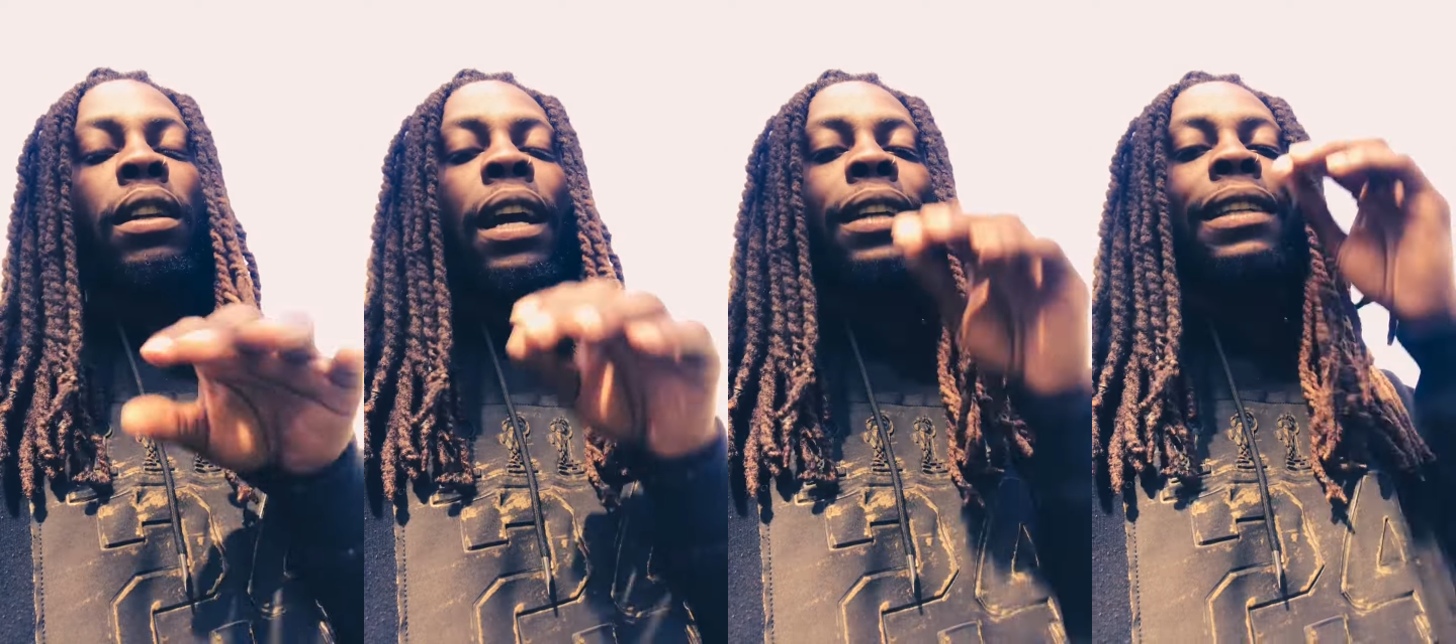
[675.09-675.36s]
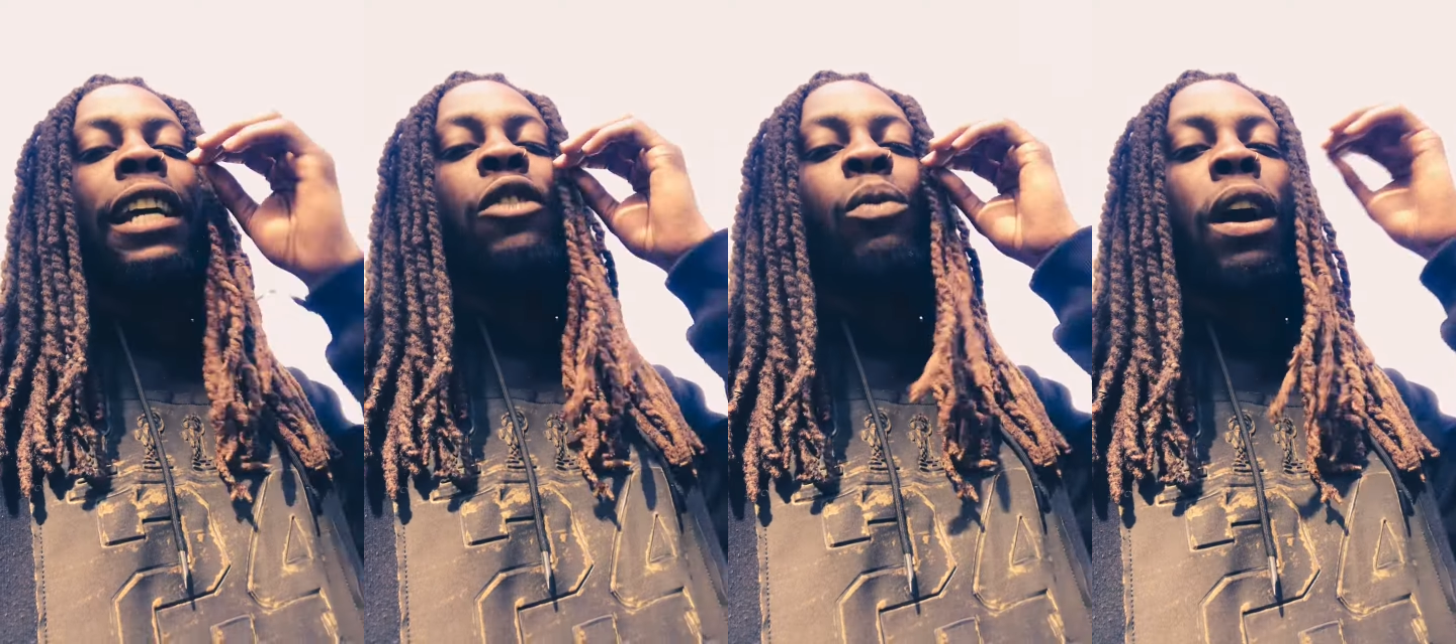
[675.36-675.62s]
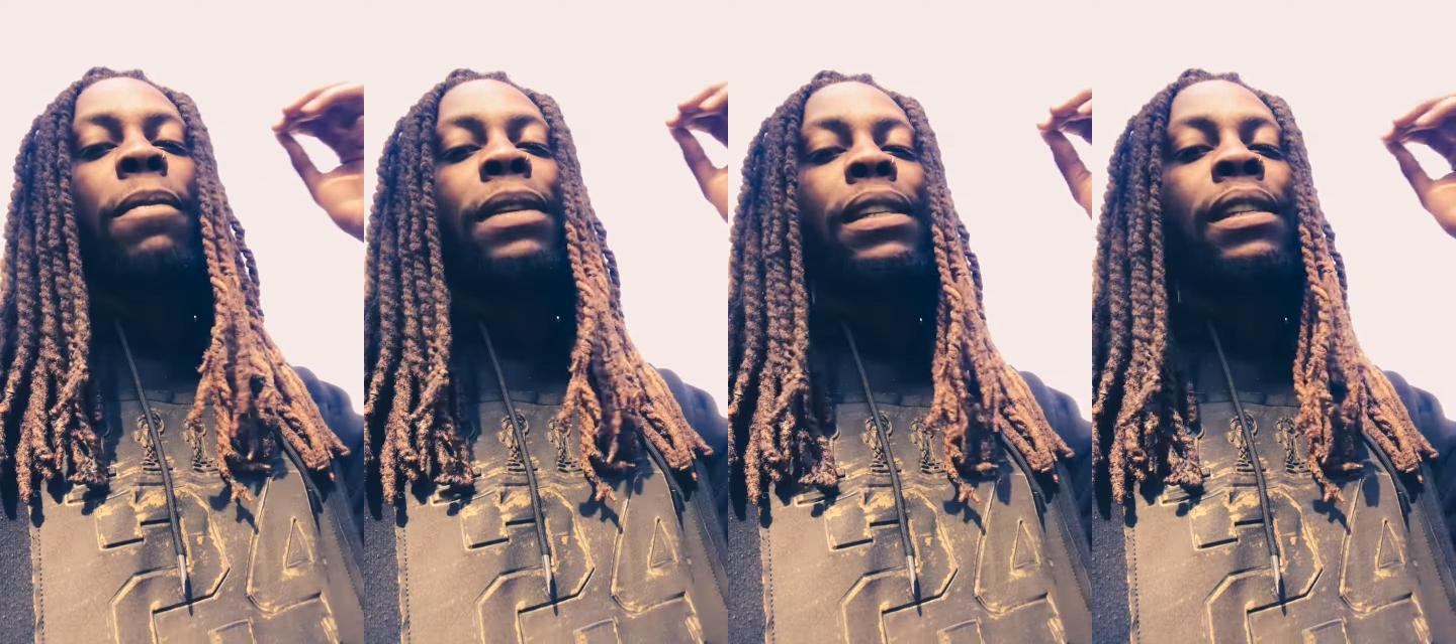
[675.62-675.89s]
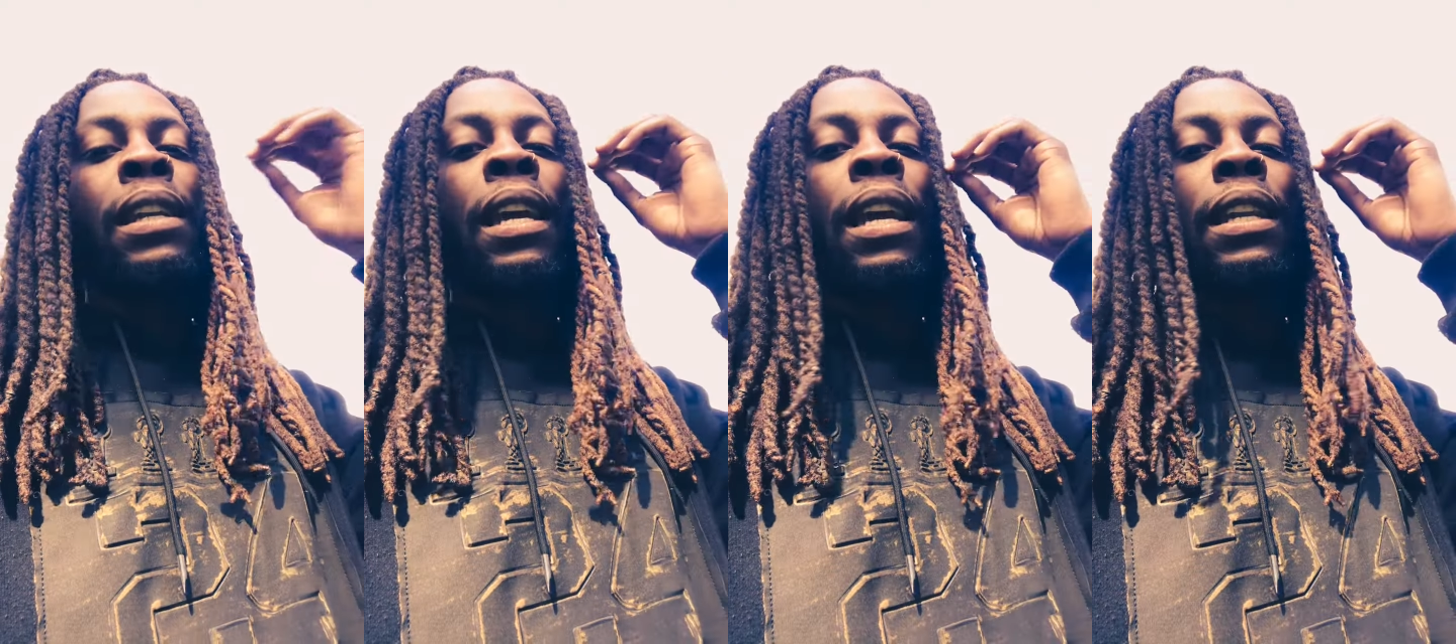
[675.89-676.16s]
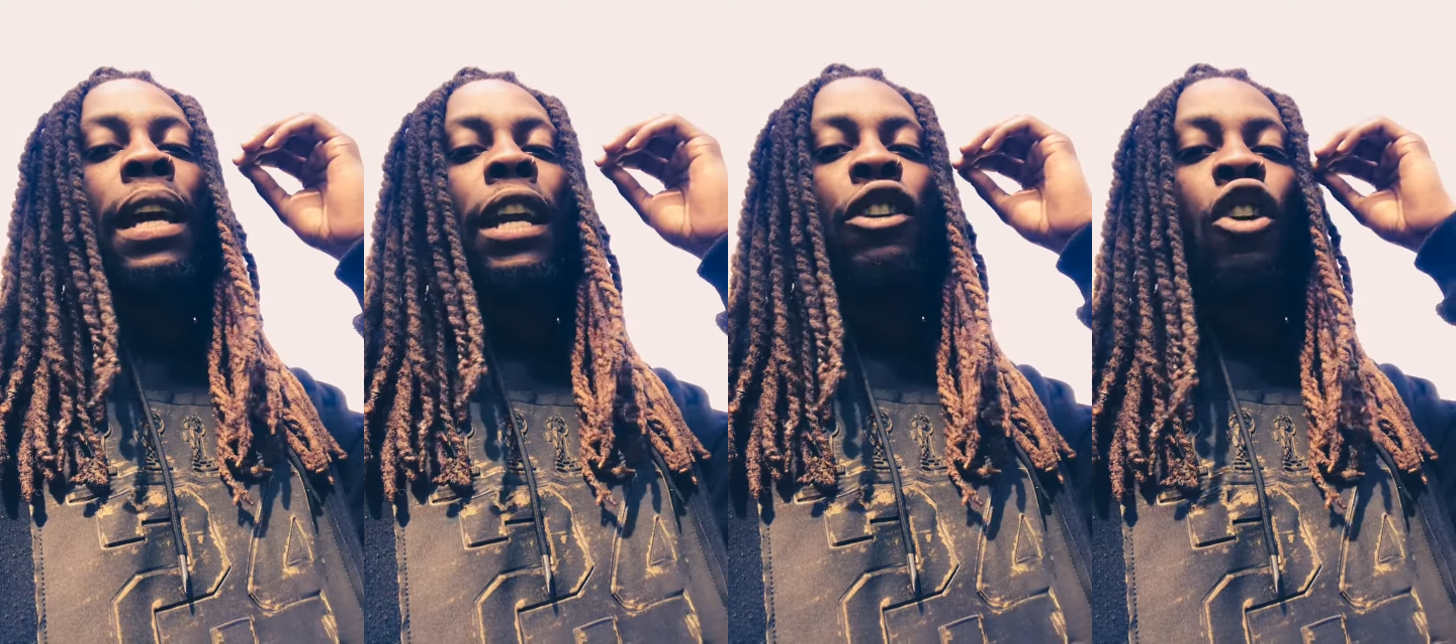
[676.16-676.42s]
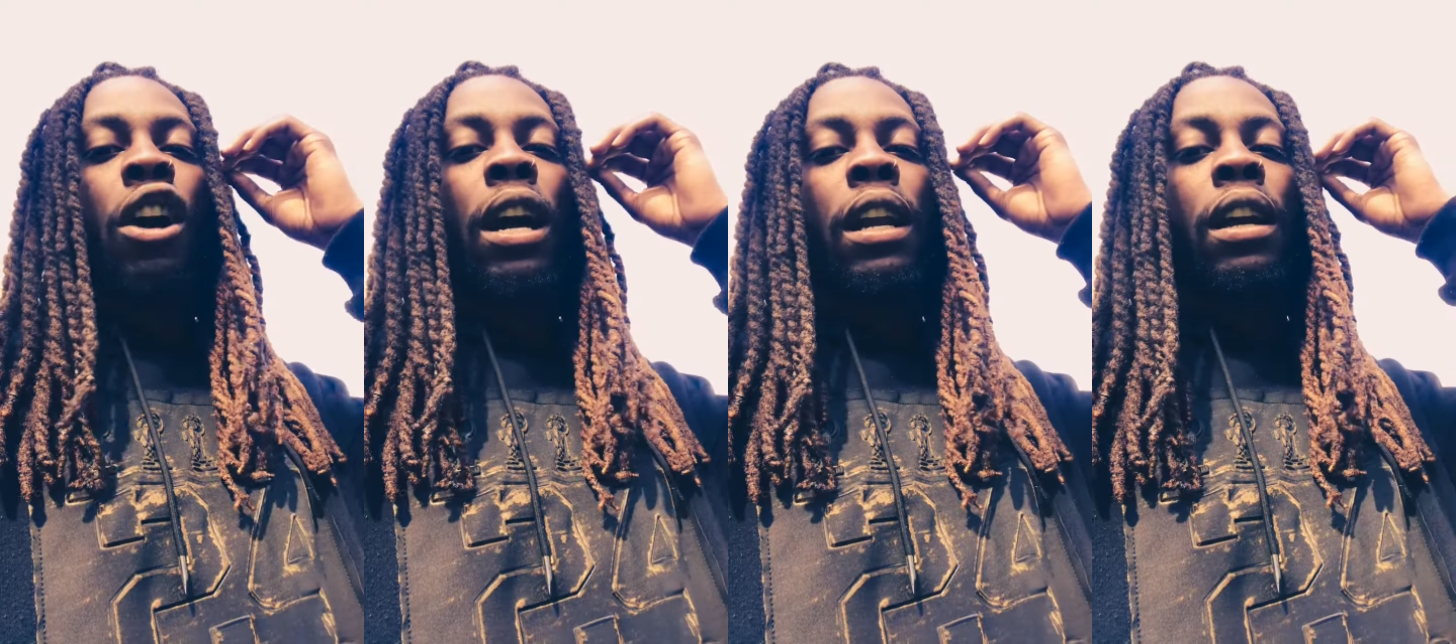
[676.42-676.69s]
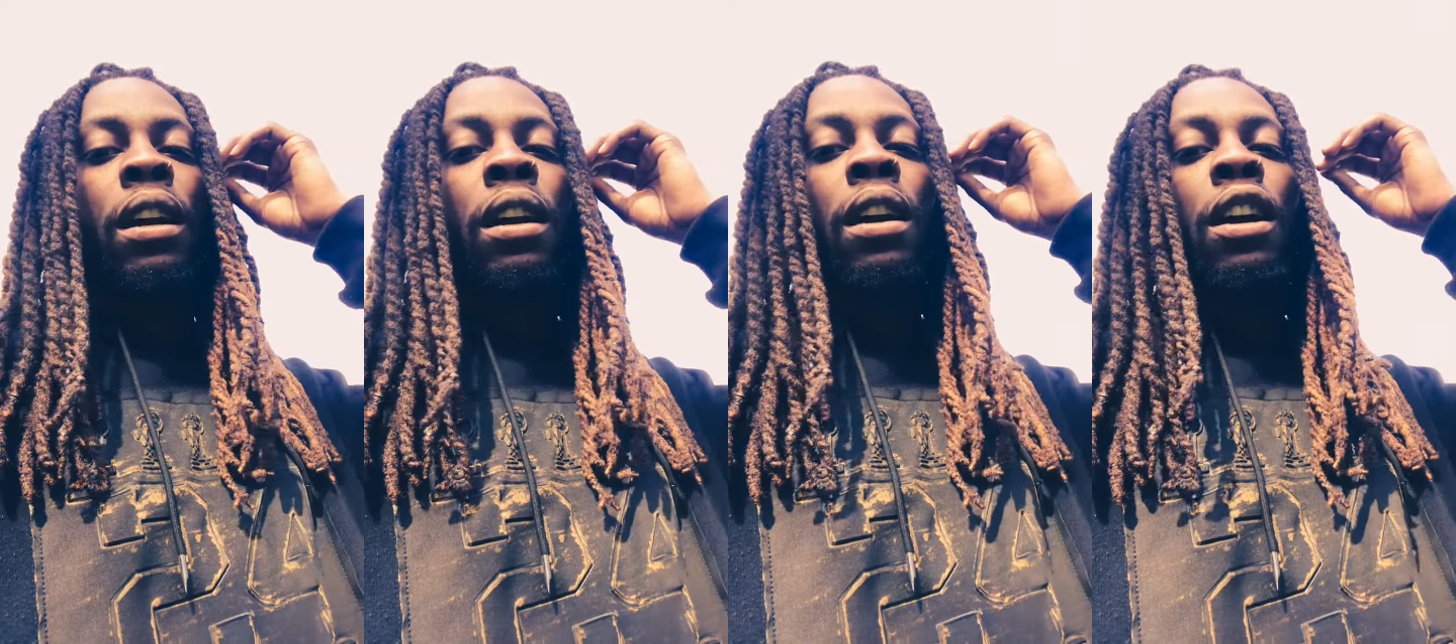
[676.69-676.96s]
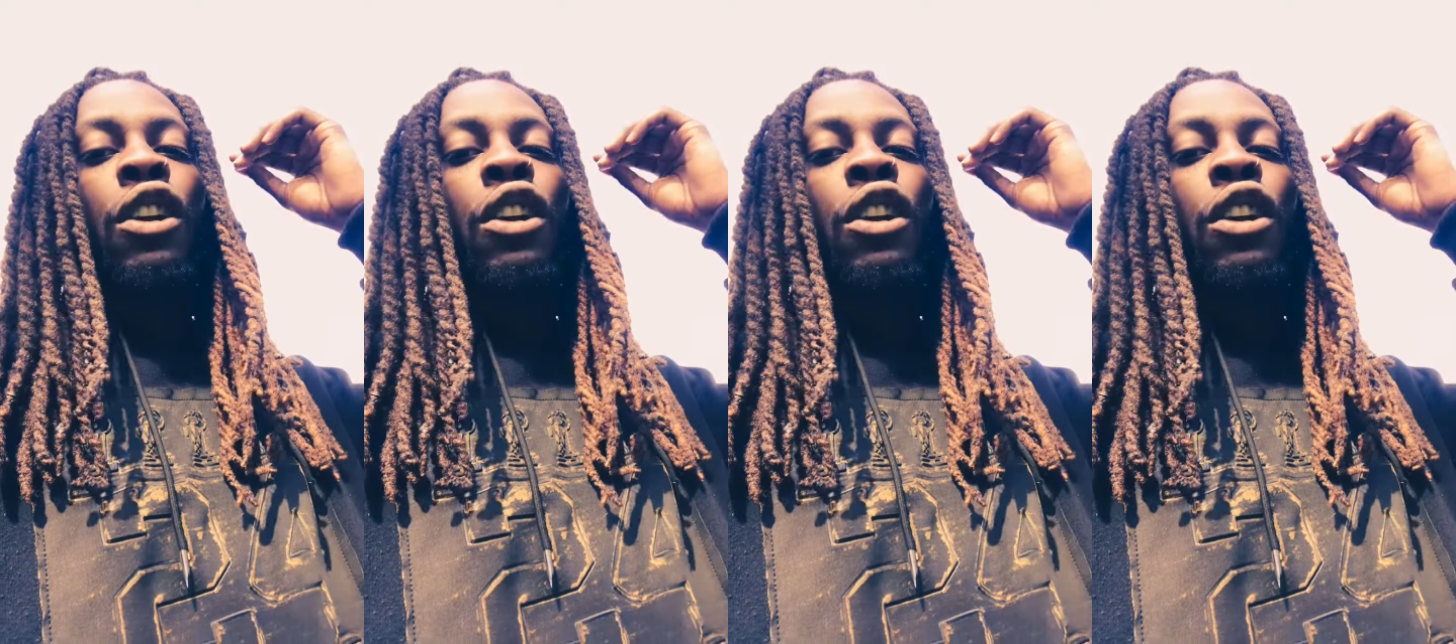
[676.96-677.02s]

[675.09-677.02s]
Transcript: like that's why I be saying like y'all gotta